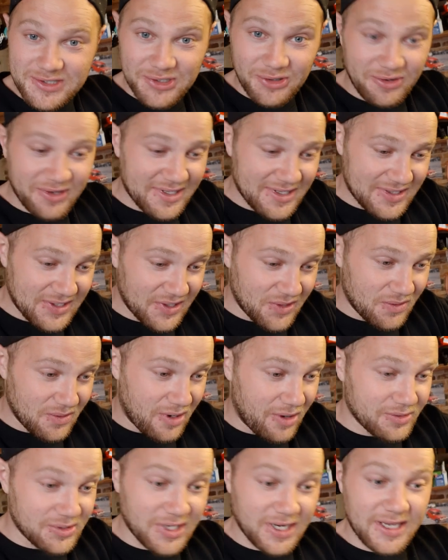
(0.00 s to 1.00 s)
talking to, I
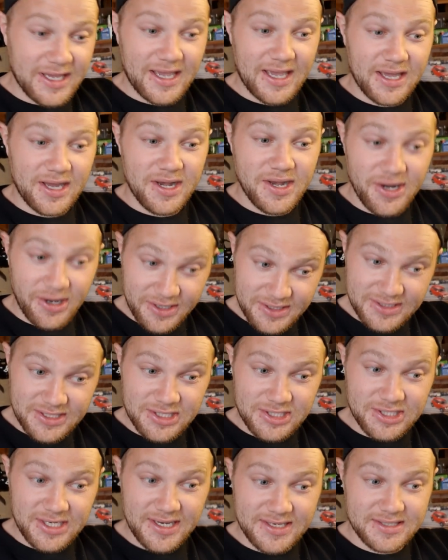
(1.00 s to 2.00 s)
was going to get a 90
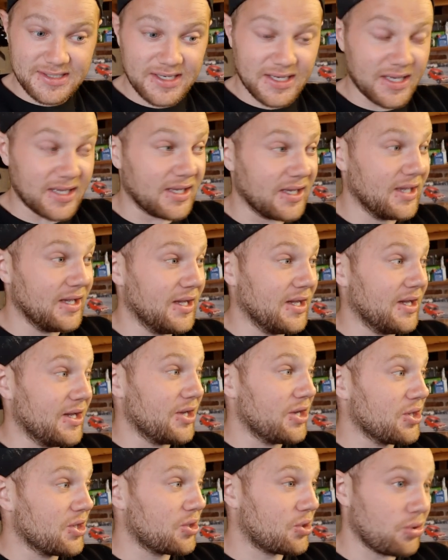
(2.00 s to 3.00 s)
chassis,
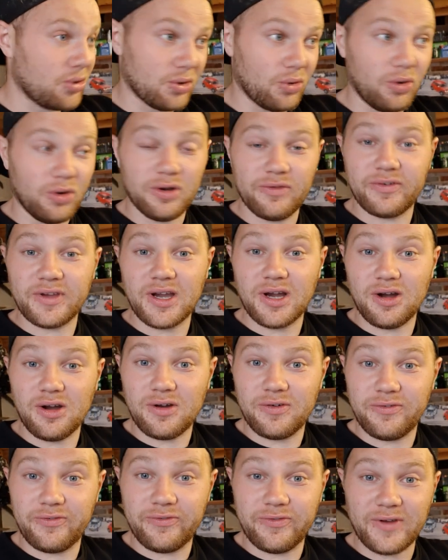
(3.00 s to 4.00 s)
cut all of it
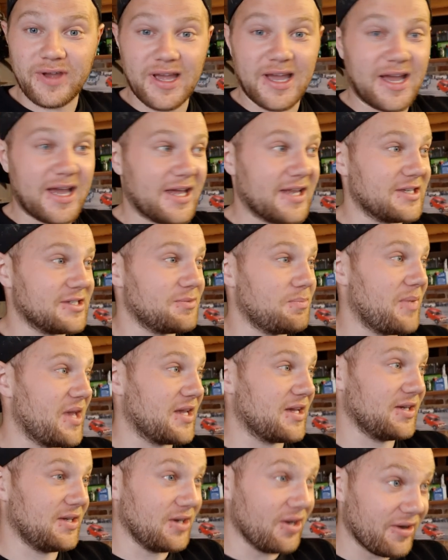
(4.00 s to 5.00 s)
off and
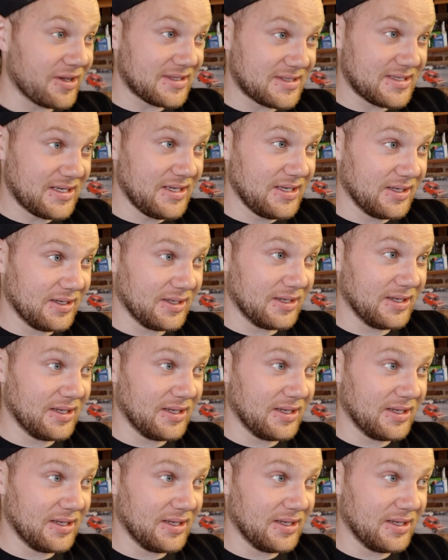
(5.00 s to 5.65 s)
make a 90.